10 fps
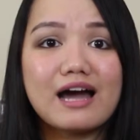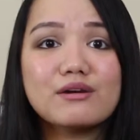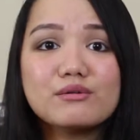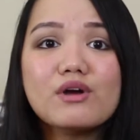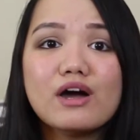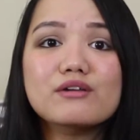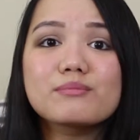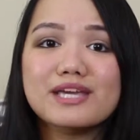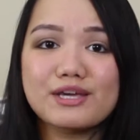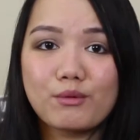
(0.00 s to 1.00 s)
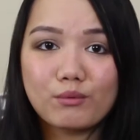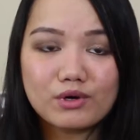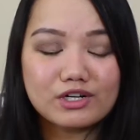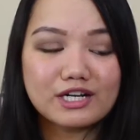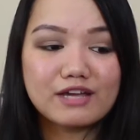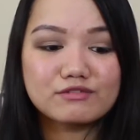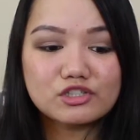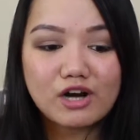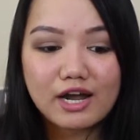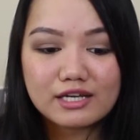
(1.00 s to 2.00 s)
I don't know how to make it work. I've
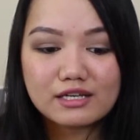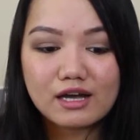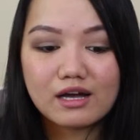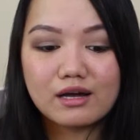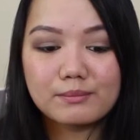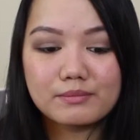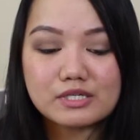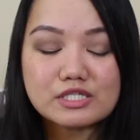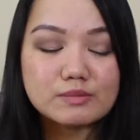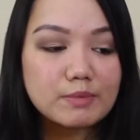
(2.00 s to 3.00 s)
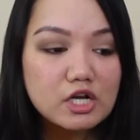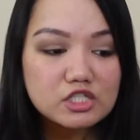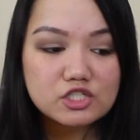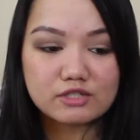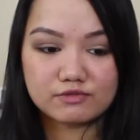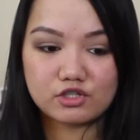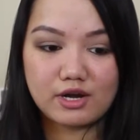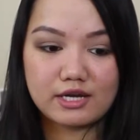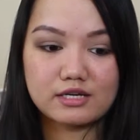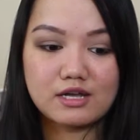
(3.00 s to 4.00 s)
tried a sponge, I've
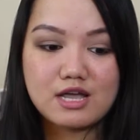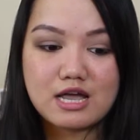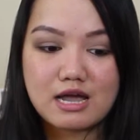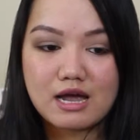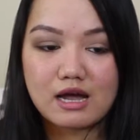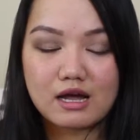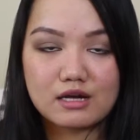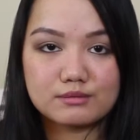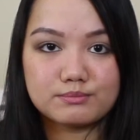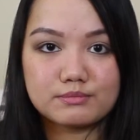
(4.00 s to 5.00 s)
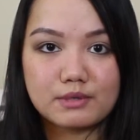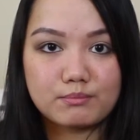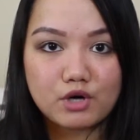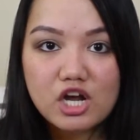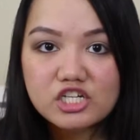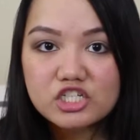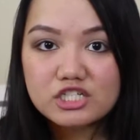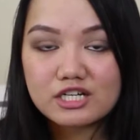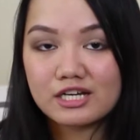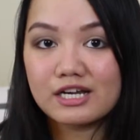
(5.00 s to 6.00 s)
tried a
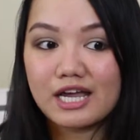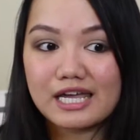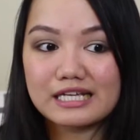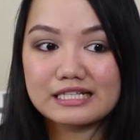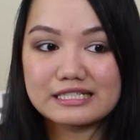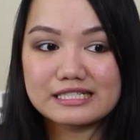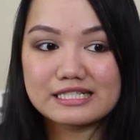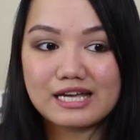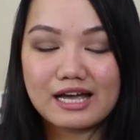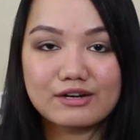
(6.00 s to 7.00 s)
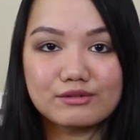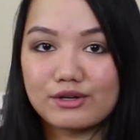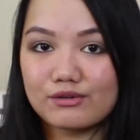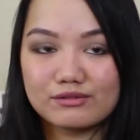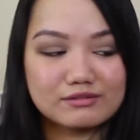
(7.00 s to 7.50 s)
brush, and I don't know.